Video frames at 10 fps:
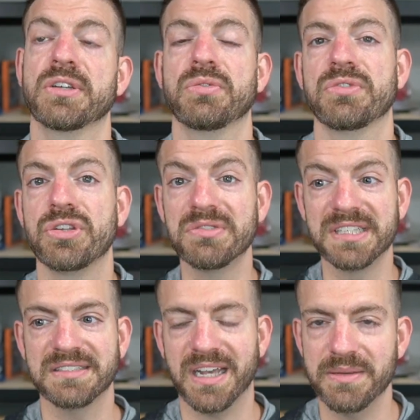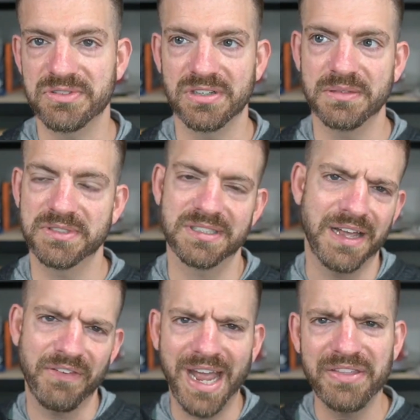So using TypeScript,
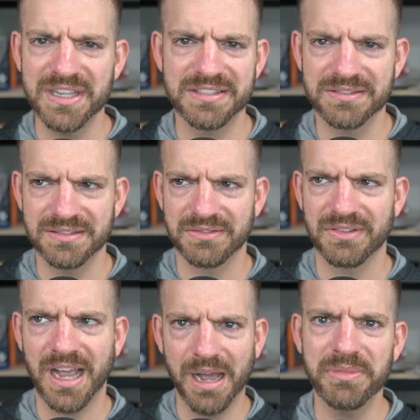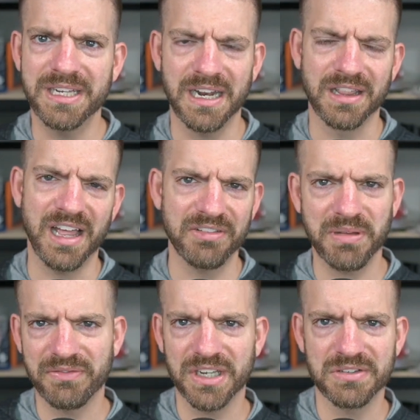I've had this comment in a lot
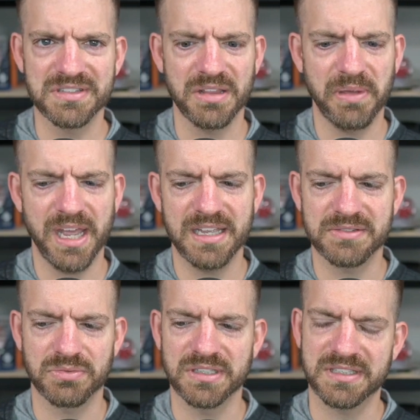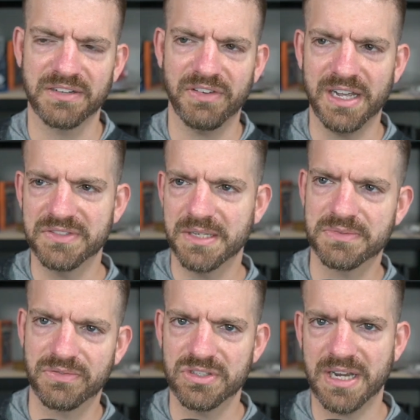of my videos in the past where it's like 5
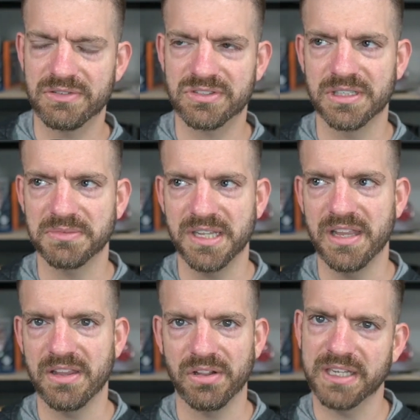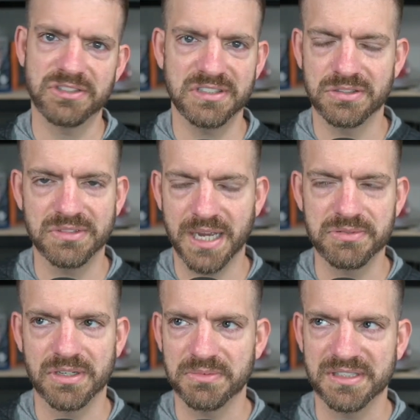tips for JavaScript, and then they're like, just do
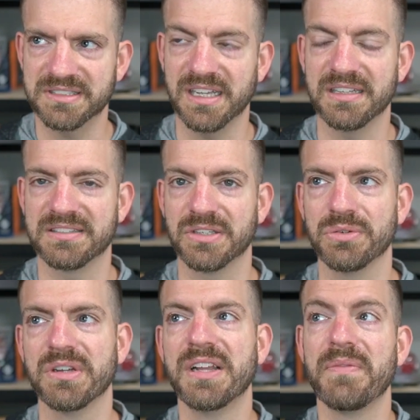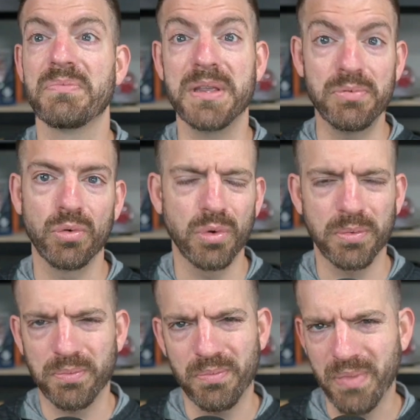TypeScript instead. So people
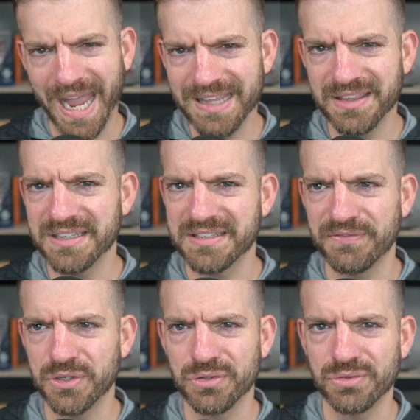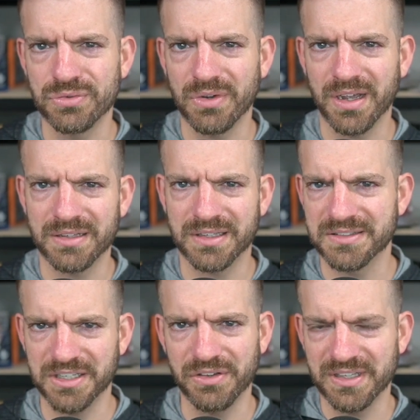will hate this if you
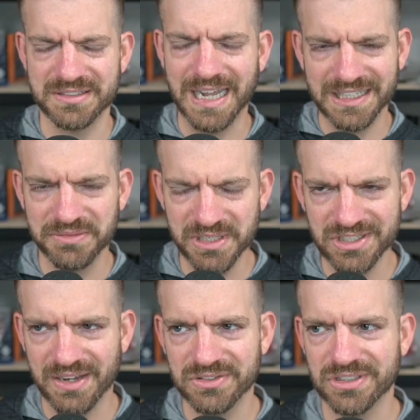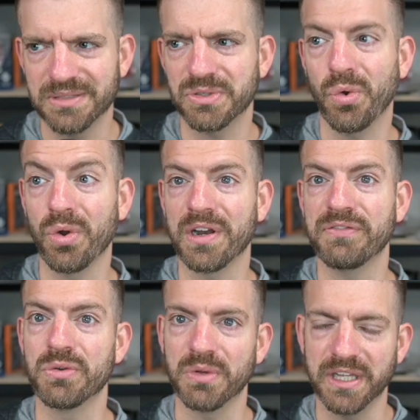consider this not to be JavaScript, or
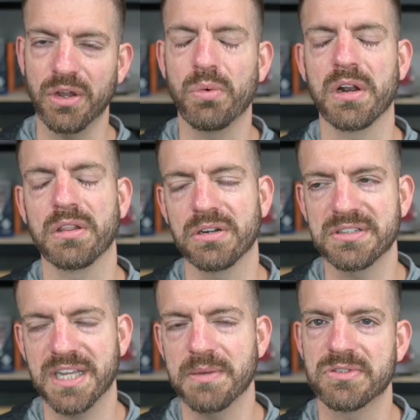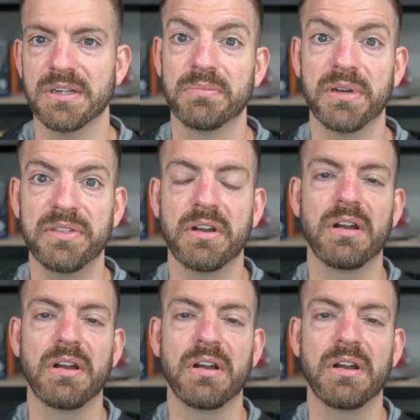if you really don't want to learn TypeScript, but